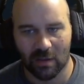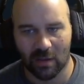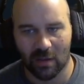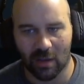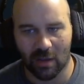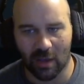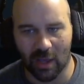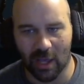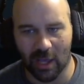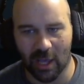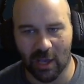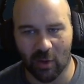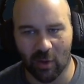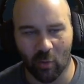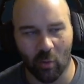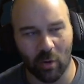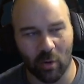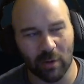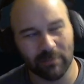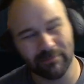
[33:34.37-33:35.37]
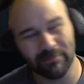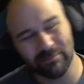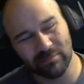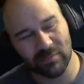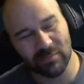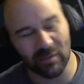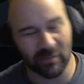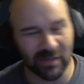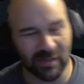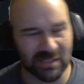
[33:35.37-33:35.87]
Well,
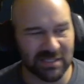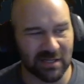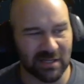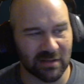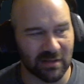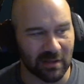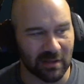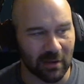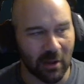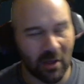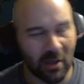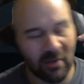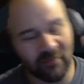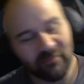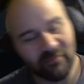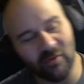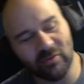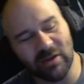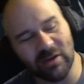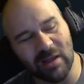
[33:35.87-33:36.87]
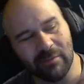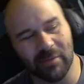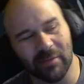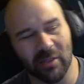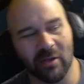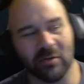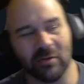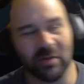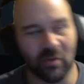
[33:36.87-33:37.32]
that's another thing. Vote down below.